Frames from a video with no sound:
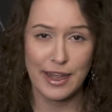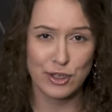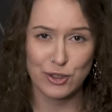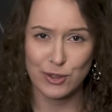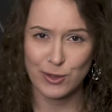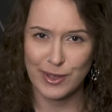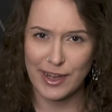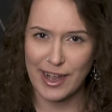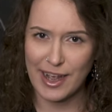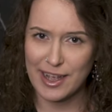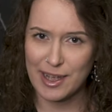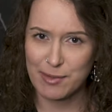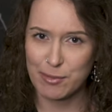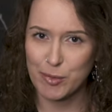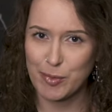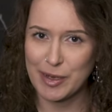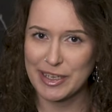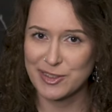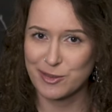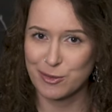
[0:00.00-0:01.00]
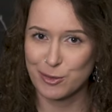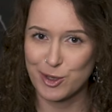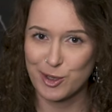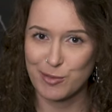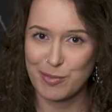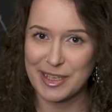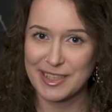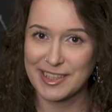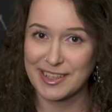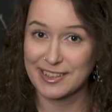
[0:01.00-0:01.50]
Actually, I am on my social
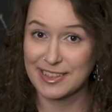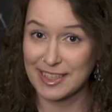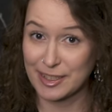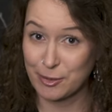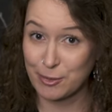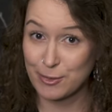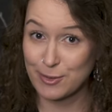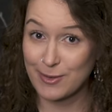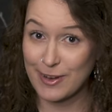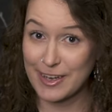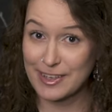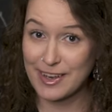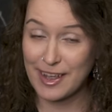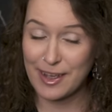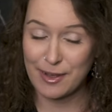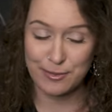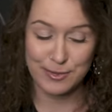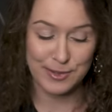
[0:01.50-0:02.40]
media detox right now,